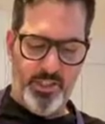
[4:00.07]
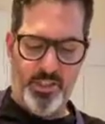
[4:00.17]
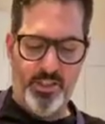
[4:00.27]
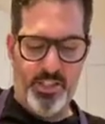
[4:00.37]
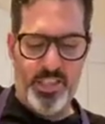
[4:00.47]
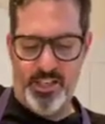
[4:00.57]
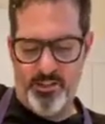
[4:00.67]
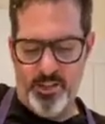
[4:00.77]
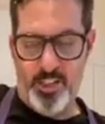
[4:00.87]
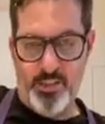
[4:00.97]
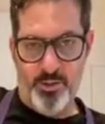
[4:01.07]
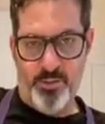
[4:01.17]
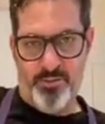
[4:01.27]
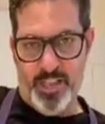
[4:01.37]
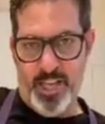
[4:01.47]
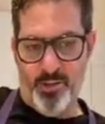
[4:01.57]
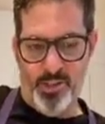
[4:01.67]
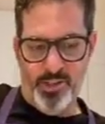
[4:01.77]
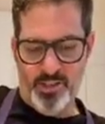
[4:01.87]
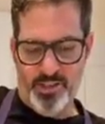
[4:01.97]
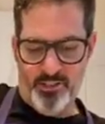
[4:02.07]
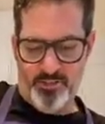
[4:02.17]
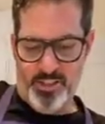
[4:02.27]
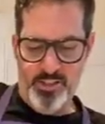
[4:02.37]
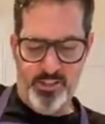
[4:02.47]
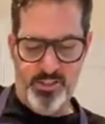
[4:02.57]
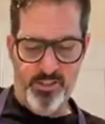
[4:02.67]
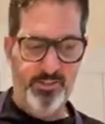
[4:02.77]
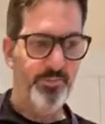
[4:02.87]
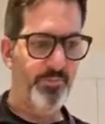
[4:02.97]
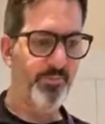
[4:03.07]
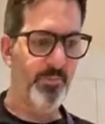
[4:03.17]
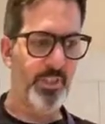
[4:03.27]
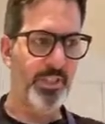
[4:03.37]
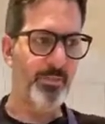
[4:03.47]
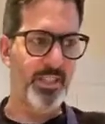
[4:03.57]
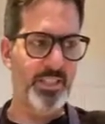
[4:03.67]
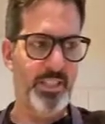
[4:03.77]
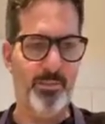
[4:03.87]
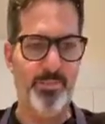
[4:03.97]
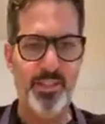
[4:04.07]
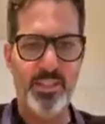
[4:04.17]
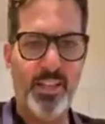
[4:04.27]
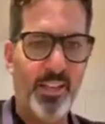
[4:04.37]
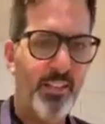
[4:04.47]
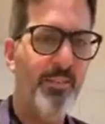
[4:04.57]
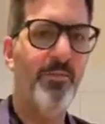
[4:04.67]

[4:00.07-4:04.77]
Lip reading: to turn it out onto a floured surface, which I'm going to set up in a second.